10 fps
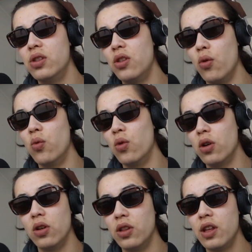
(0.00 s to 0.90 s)
the
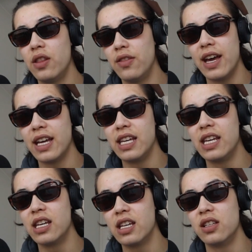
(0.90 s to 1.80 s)
world that
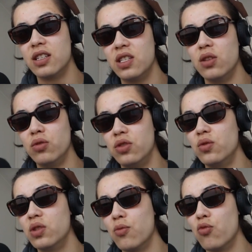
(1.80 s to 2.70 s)
he can still
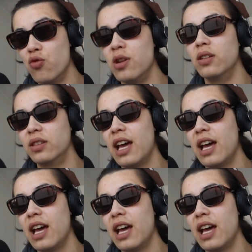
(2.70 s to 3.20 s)
do some real